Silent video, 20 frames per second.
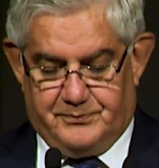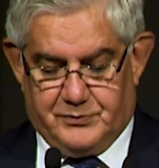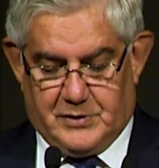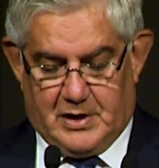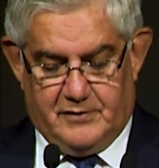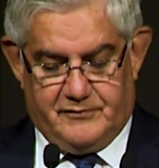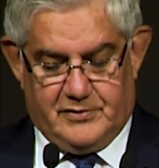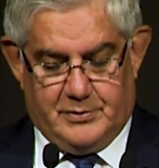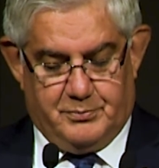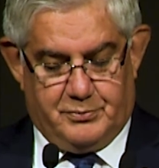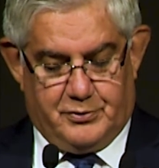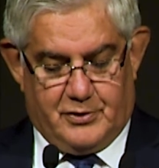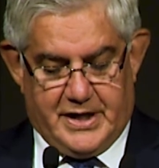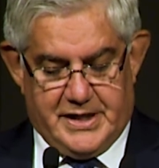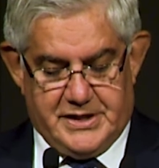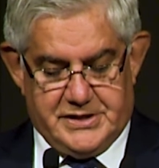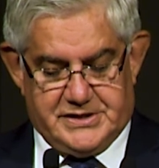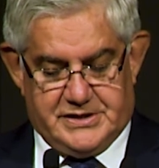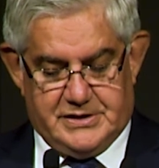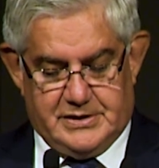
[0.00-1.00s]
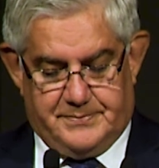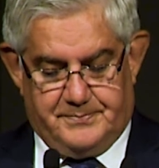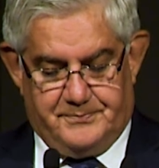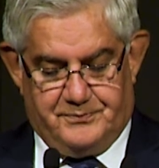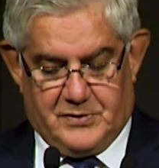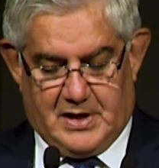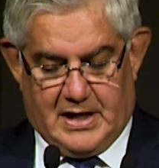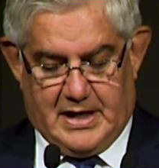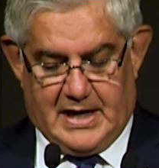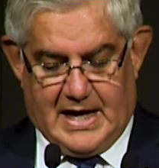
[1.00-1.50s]
have embraced it
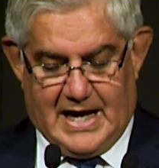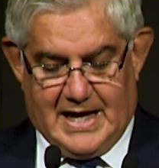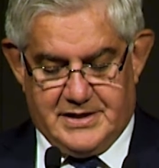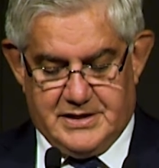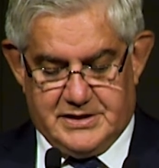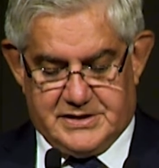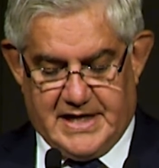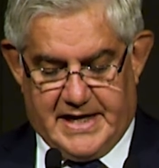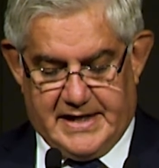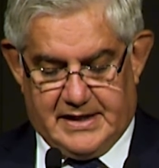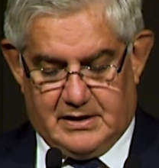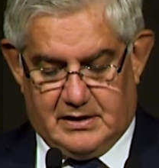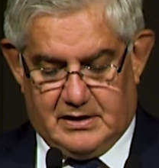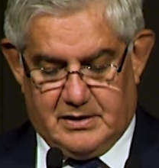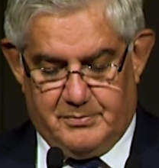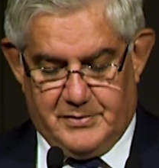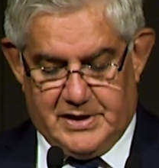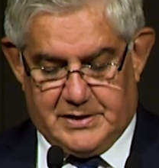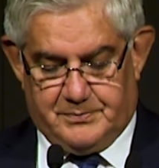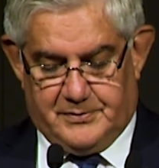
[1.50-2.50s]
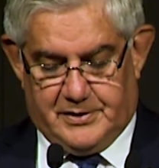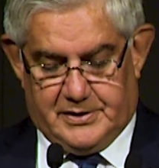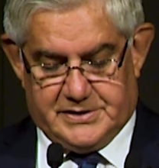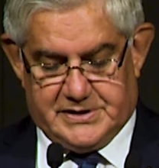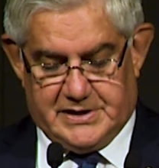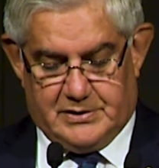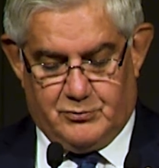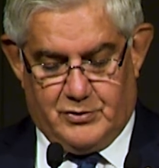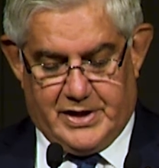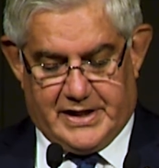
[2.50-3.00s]
and undertaken commitments
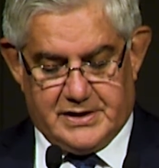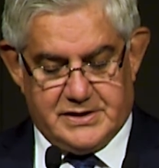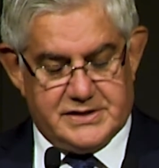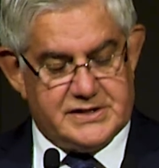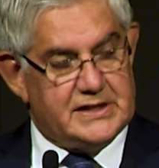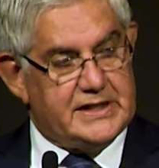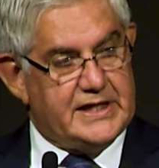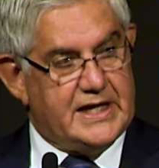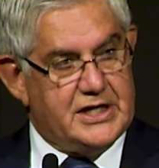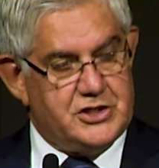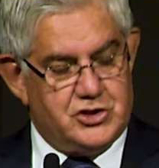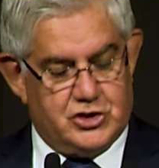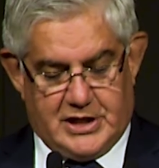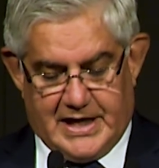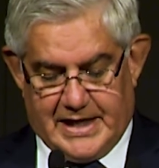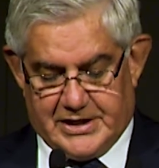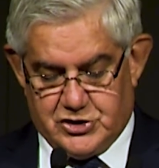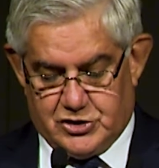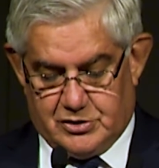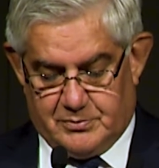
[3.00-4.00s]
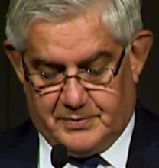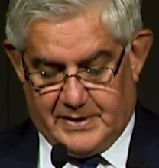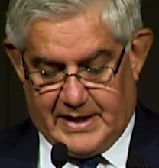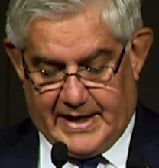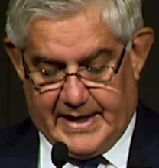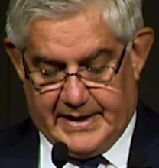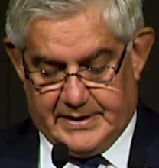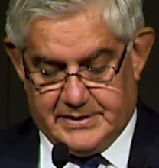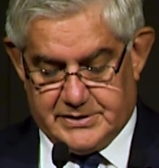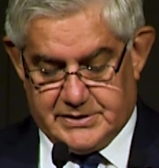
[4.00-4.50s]
in reconciliation action
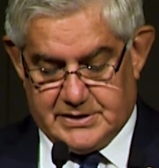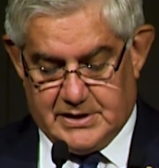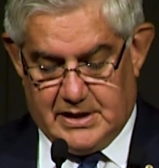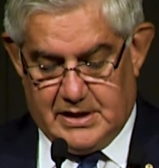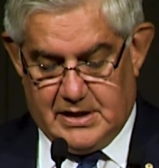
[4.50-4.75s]
plans